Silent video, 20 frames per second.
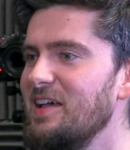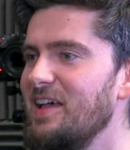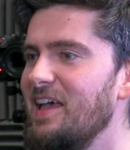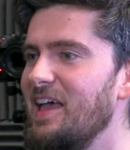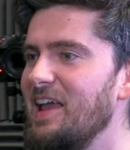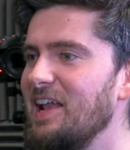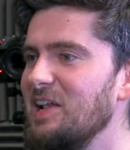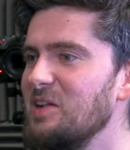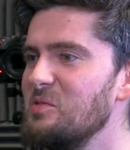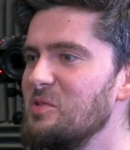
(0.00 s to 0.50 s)

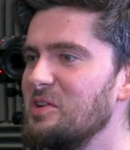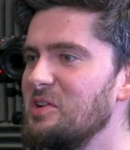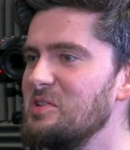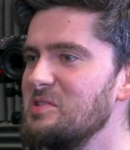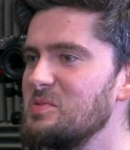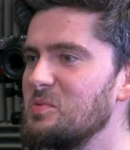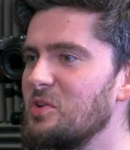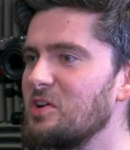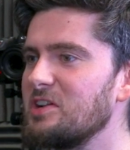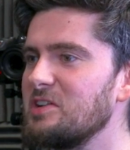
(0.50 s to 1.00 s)
anyone who's
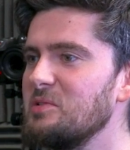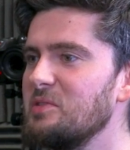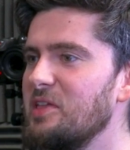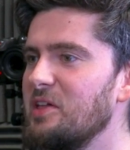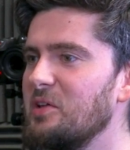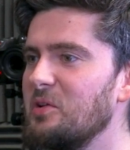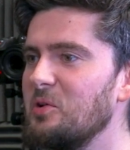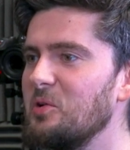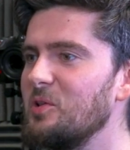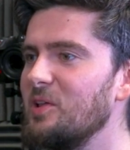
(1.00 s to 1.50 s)
working
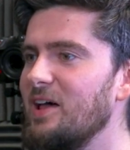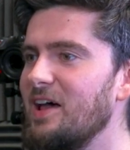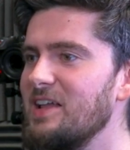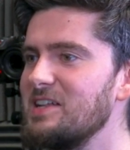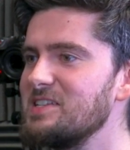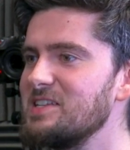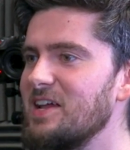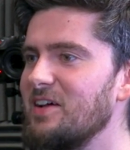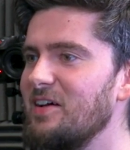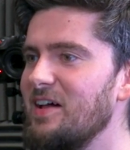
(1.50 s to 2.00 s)
within Google
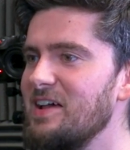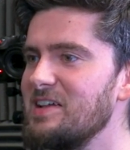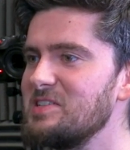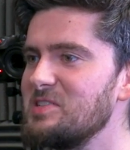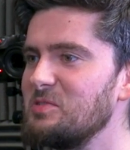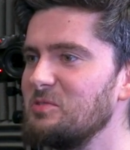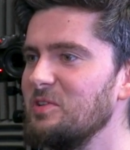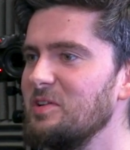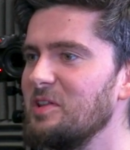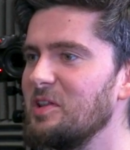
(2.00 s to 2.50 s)
Ads now has
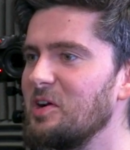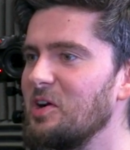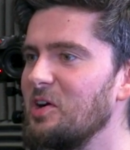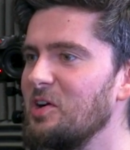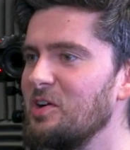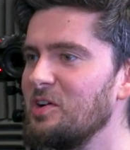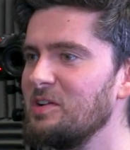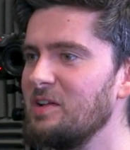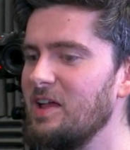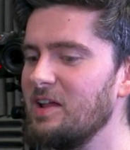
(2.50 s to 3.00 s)
to
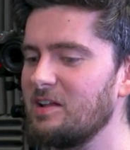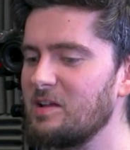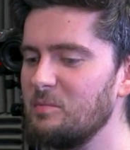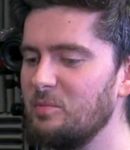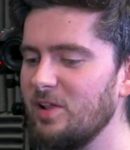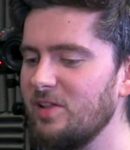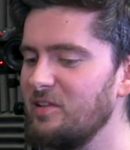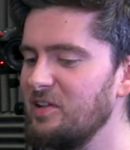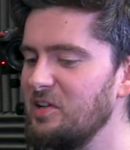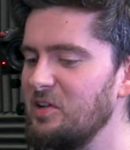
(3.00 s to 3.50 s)
relearn a
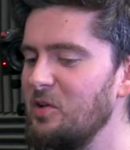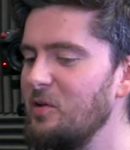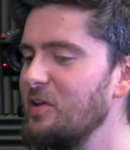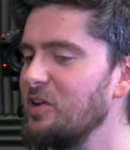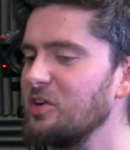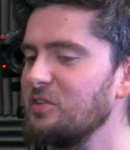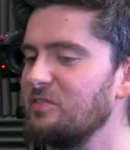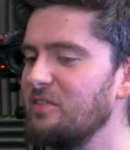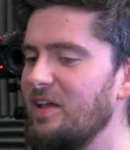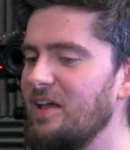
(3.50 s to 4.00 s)
completely new
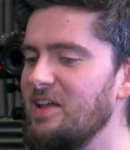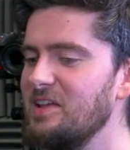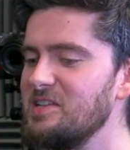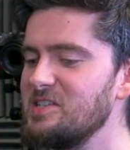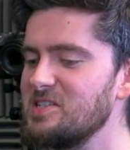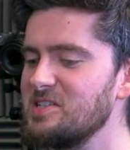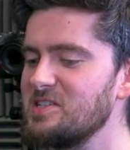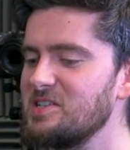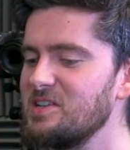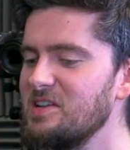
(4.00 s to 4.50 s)
interface.